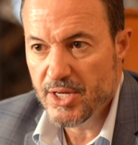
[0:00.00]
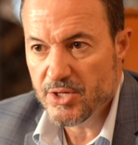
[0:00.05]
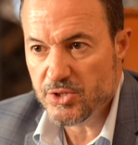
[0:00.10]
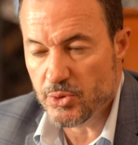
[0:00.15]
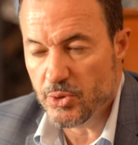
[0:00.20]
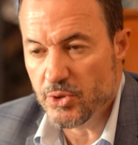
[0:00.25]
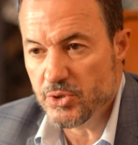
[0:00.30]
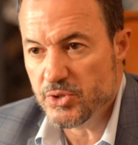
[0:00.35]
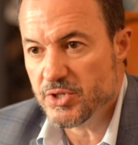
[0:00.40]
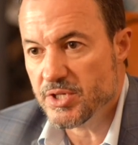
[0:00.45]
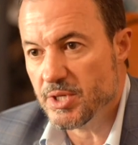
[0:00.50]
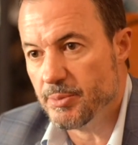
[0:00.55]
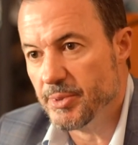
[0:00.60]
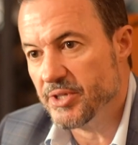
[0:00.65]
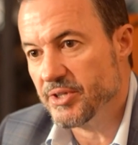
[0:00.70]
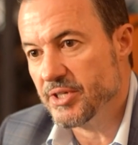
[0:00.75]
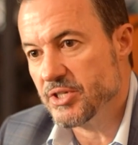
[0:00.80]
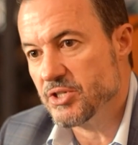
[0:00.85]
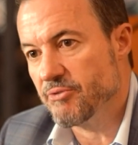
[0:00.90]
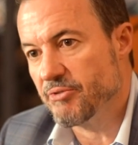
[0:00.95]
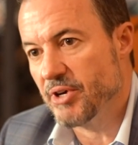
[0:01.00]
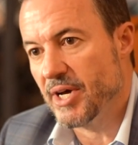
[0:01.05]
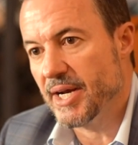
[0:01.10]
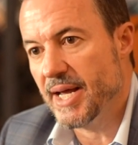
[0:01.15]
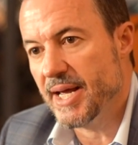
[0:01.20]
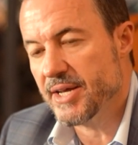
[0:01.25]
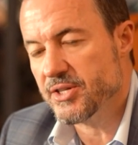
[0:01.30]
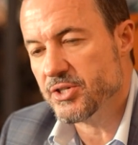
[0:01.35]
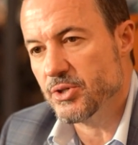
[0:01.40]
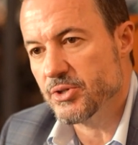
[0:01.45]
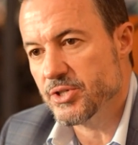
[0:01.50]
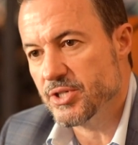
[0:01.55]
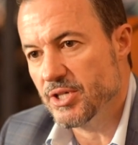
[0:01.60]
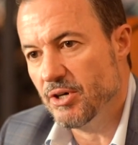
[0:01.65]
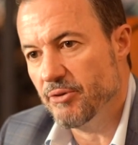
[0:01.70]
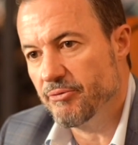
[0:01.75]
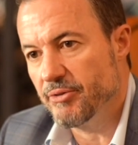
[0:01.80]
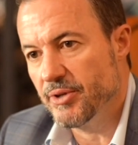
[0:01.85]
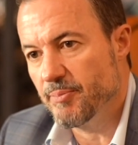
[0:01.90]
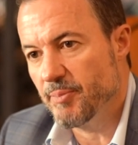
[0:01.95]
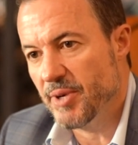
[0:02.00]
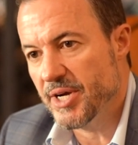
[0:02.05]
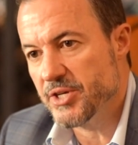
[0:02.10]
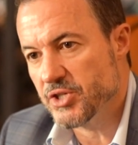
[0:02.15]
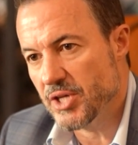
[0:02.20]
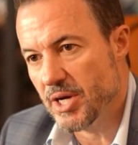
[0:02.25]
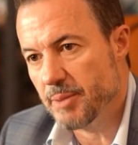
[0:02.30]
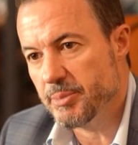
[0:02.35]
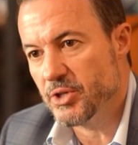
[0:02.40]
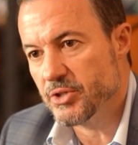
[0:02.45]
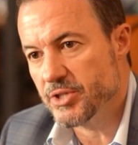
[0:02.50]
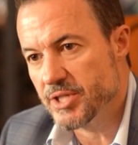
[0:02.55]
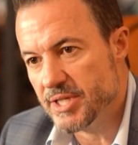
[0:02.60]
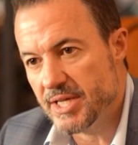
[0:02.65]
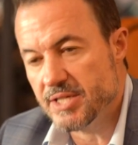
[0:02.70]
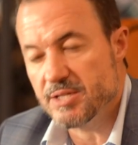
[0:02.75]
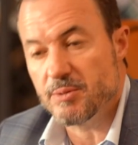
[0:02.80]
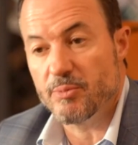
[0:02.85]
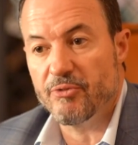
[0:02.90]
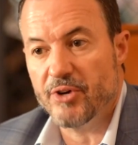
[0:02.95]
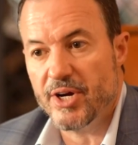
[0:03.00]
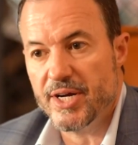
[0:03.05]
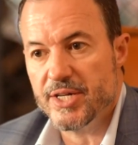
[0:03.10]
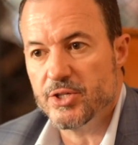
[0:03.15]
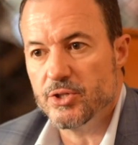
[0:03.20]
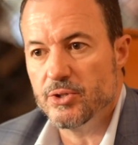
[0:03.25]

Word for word: So those are some of the things you've got to ask yourself, and my job here today is to provide